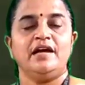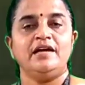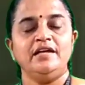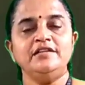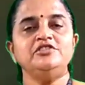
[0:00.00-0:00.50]

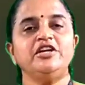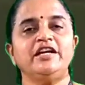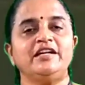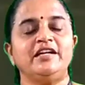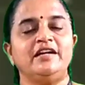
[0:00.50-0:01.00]
and
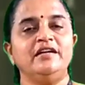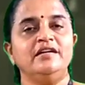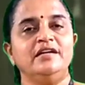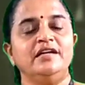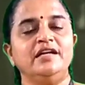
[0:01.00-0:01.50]

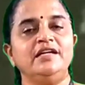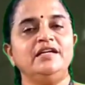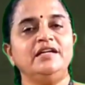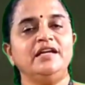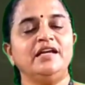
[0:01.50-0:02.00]
injected
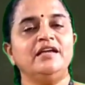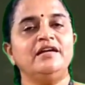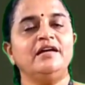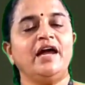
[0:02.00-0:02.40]
heat-killed,